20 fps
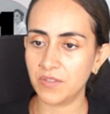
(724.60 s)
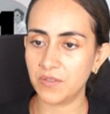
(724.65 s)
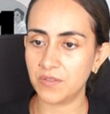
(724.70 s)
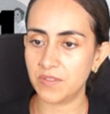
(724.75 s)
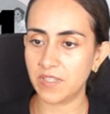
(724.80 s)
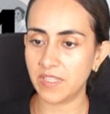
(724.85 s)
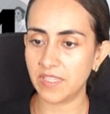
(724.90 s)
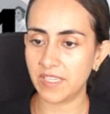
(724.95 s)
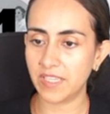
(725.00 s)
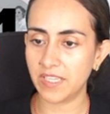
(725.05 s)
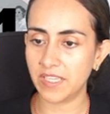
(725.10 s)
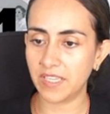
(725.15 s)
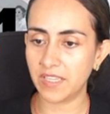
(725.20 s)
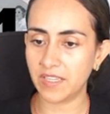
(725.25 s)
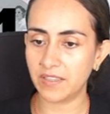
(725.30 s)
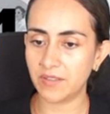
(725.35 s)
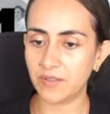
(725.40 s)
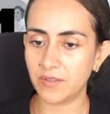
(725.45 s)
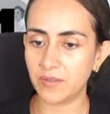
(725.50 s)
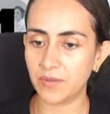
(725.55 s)
to
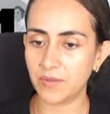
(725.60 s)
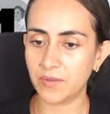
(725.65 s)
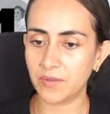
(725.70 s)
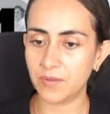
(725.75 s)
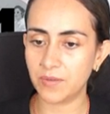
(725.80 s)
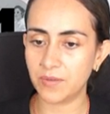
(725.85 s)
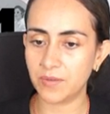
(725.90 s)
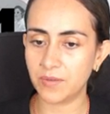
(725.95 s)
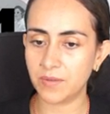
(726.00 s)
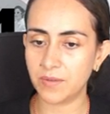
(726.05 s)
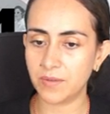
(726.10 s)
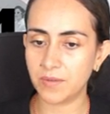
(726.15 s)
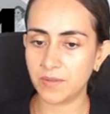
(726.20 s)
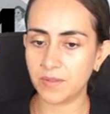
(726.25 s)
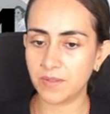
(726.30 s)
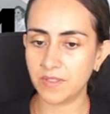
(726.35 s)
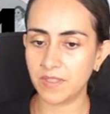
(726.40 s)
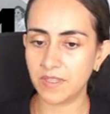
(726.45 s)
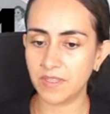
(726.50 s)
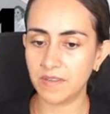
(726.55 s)
select
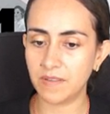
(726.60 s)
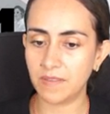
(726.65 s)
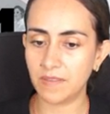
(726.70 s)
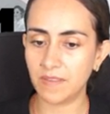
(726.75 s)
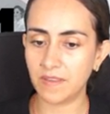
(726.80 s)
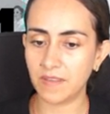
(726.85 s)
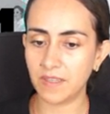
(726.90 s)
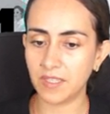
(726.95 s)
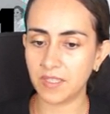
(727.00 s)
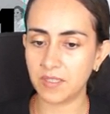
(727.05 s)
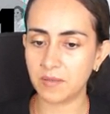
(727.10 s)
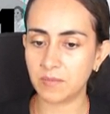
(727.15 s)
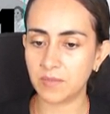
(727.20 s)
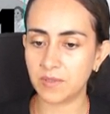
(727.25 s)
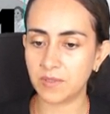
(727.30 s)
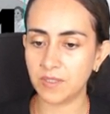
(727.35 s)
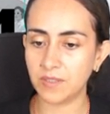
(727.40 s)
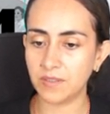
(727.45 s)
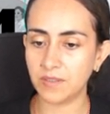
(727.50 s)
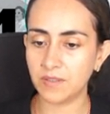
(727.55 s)
all the
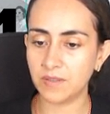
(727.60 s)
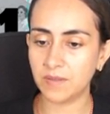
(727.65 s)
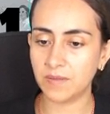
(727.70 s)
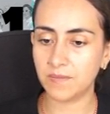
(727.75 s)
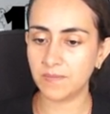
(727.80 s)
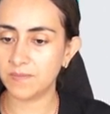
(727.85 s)
numbers.